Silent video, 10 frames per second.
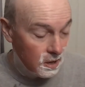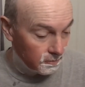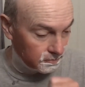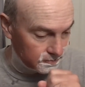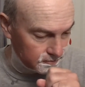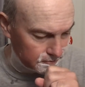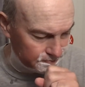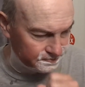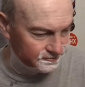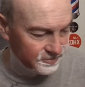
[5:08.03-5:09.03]

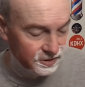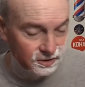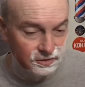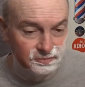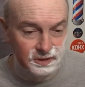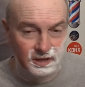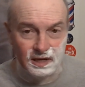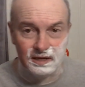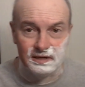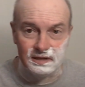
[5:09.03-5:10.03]
Excuse me.
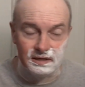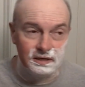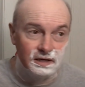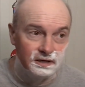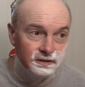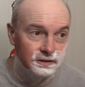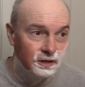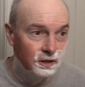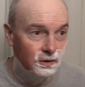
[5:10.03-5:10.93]
A&E has